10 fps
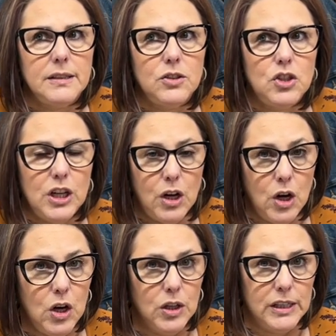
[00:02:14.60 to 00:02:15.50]
she
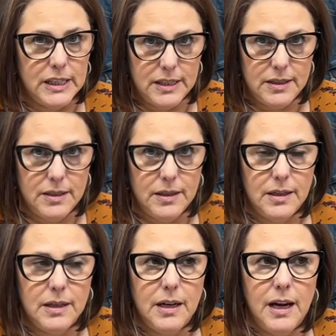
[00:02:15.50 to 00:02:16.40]
called it
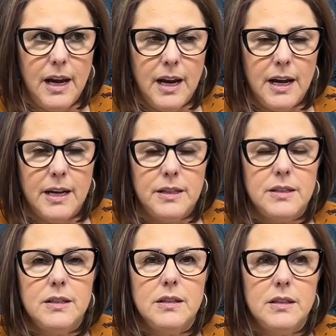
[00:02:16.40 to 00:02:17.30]
and
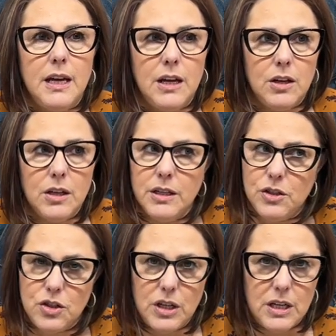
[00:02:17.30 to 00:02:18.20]
thank
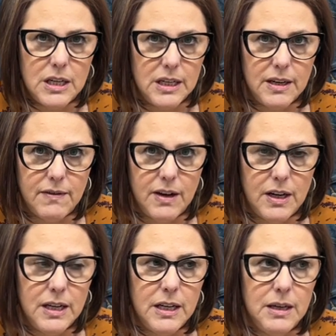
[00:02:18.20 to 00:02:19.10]
goodness she didn't give out
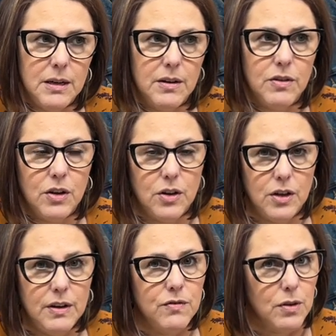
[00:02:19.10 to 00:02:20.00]
any of her
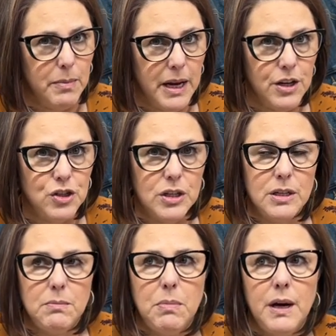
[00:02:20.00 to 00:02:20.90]

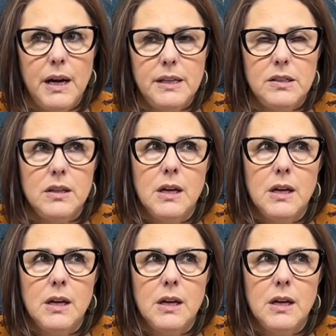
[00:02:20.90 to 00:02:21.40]
information but